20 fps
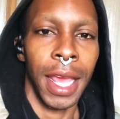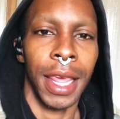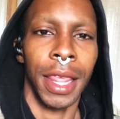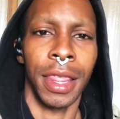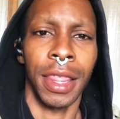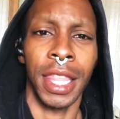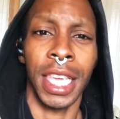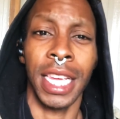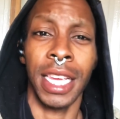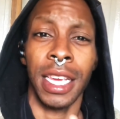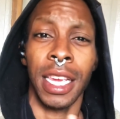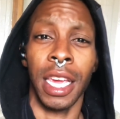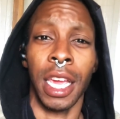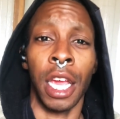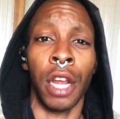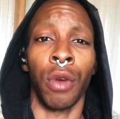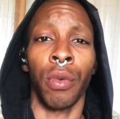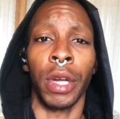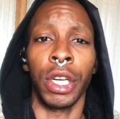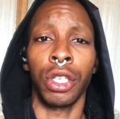the
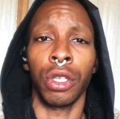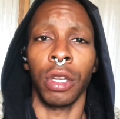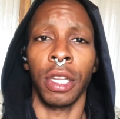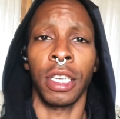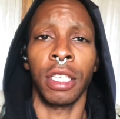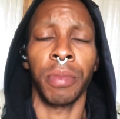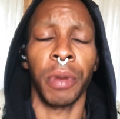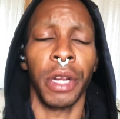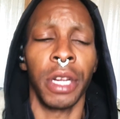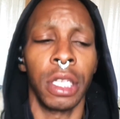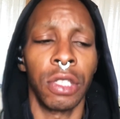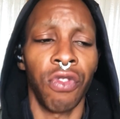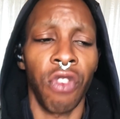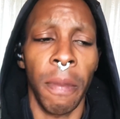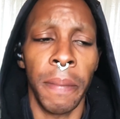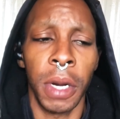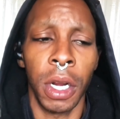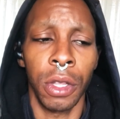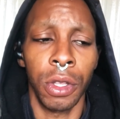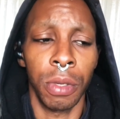interracial experience from
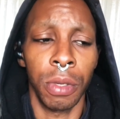another